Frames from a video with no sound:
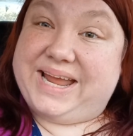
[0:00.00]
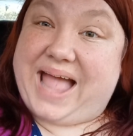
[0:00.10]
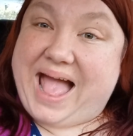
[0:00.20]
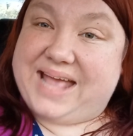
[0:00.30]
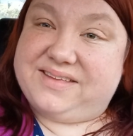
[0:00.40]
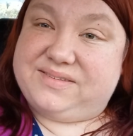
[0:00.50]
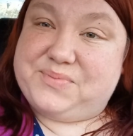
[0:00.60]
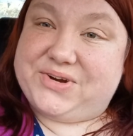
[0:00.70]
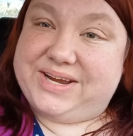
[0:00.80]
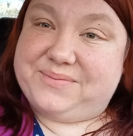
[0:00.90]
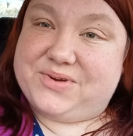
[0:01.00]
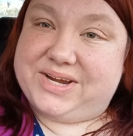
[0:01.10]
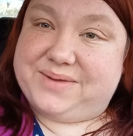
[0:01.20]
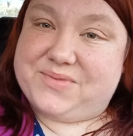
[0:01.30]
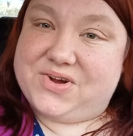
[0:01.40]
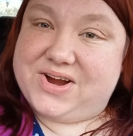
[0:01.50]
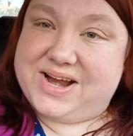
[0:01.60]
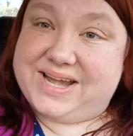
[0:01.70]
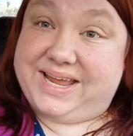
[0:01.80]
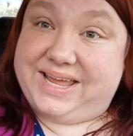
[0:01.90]
guys. Morning, morning,
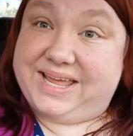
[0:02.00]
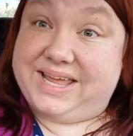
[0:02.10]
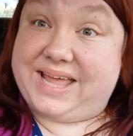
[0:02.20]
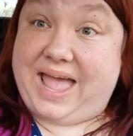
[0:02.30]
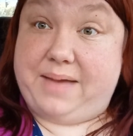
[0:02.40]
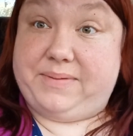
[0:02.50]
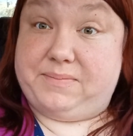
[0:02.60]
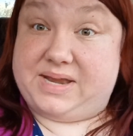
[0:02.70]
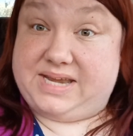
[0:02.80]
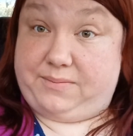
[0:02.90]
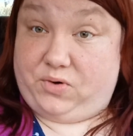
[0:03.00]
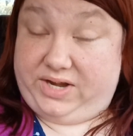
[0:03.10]
morning. Happy Monday